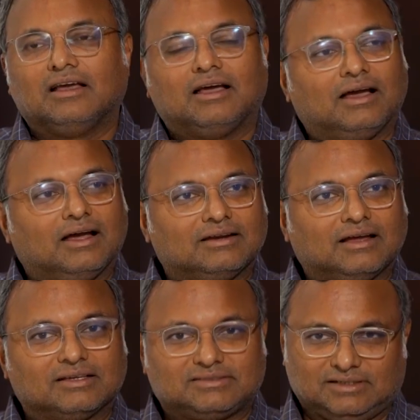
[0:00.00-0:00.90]
And I
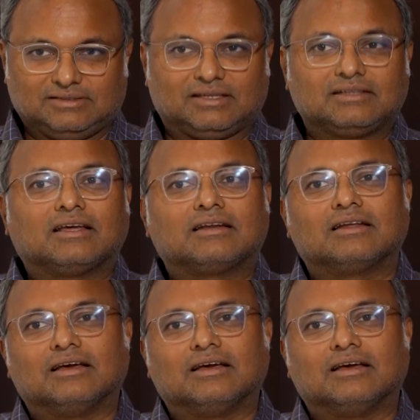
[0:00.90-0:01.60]
still think that